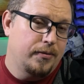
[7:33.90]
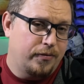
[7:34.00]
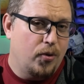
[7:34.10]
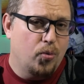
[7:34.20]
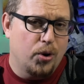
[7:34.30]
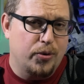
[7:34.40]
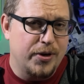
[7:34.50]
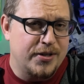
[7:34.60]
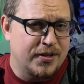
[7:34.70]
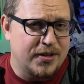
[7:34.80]
for work
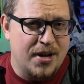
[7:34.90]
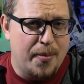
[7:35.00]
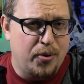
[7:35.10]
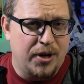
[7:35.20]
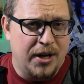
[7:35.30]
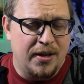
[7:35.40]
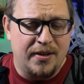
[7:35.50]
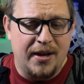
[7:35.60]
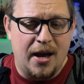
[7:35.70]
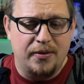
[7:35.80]
reasons, is not putting
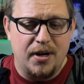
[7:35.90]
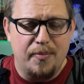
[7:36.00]
anything out there,